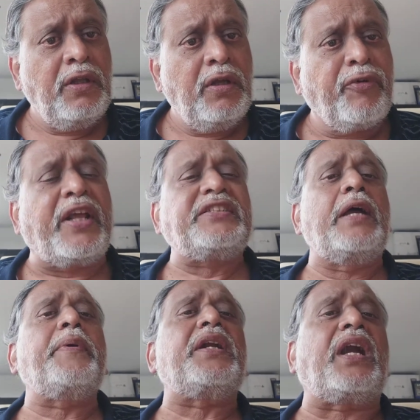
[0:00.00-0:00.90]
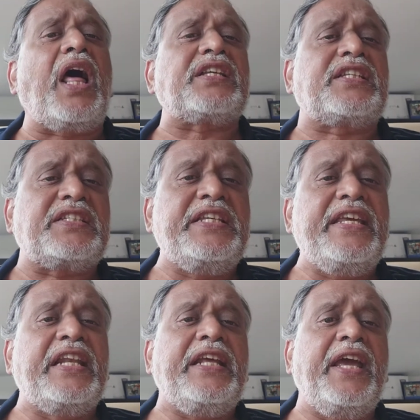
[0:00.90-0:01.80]
For example, class,
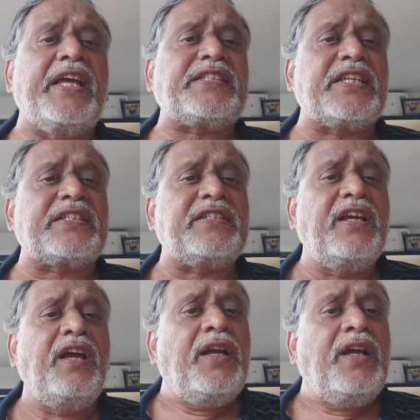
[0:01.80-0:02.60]
C-L-A-S-S.